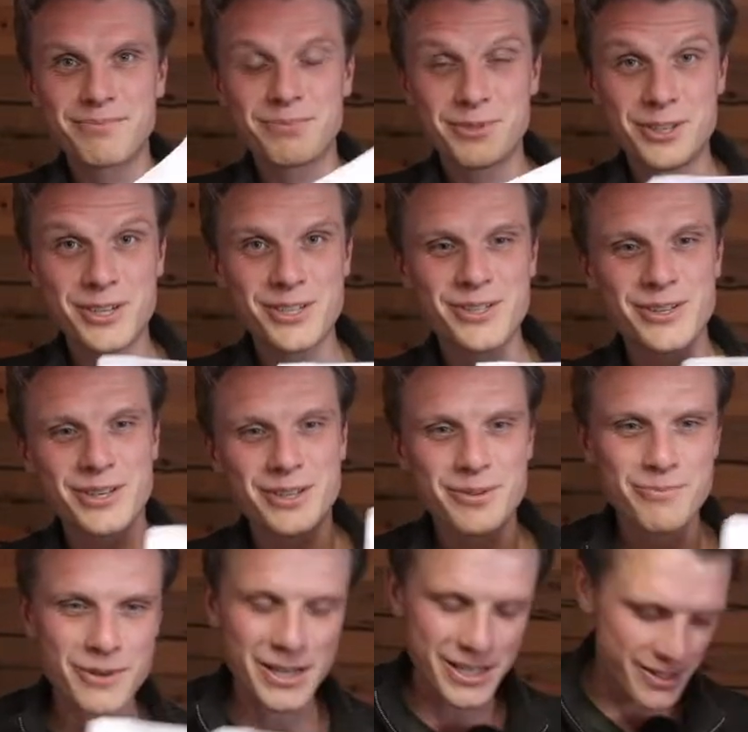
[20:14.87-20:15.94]
just look at the
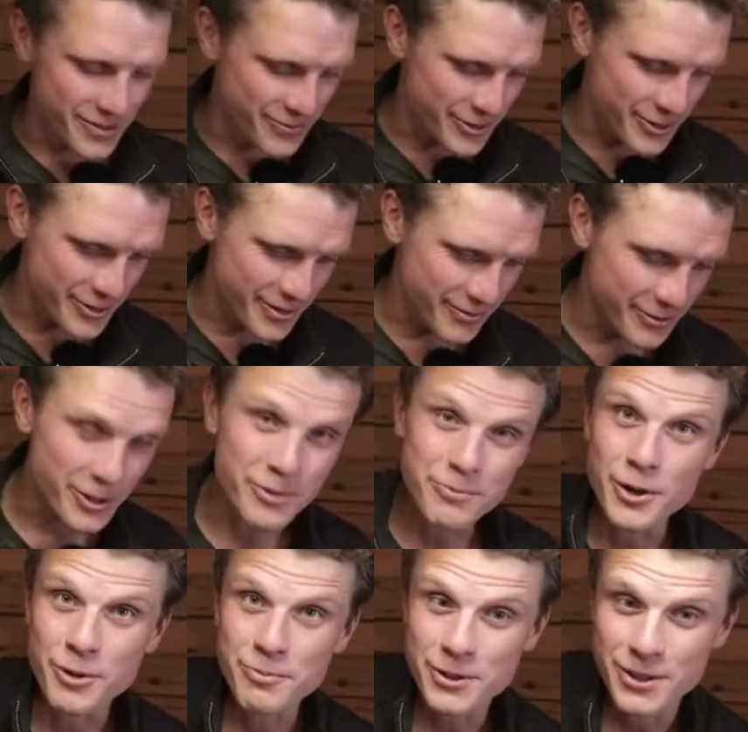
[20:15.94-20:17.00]
prices for the
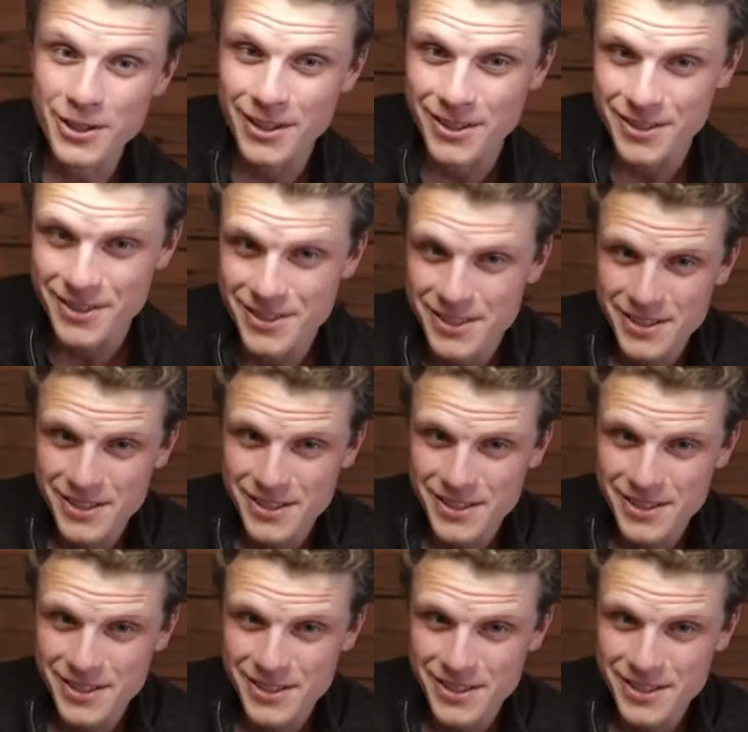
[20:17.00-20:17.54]
purple colors